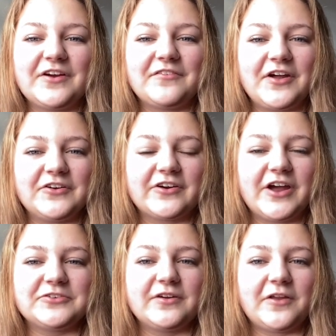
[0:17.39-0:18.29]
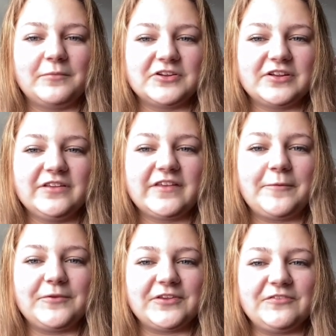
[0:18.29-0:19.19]
of Undergraduate Admissions
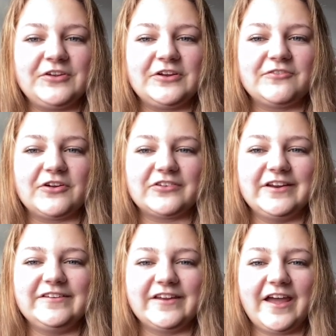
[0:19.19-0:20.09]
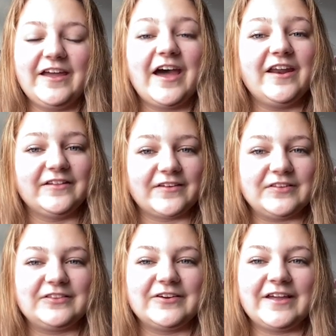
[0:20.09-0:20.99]
at Pacific University, today at
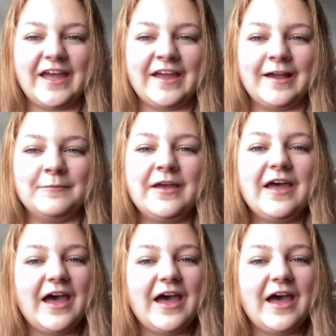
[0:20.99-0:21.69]
11:30 a.m.